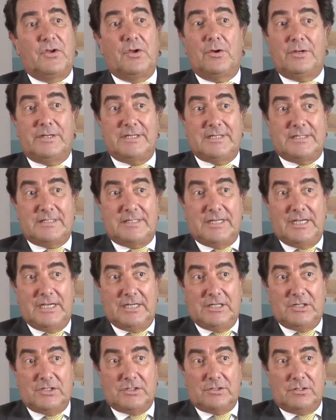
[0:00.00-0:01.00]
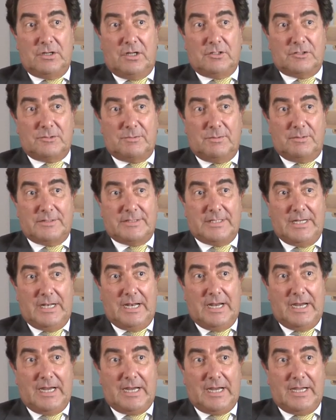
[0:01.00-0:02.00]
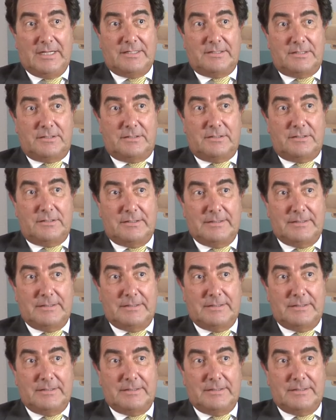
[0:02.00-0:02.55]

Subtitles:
early stage non-small cell lung cancer.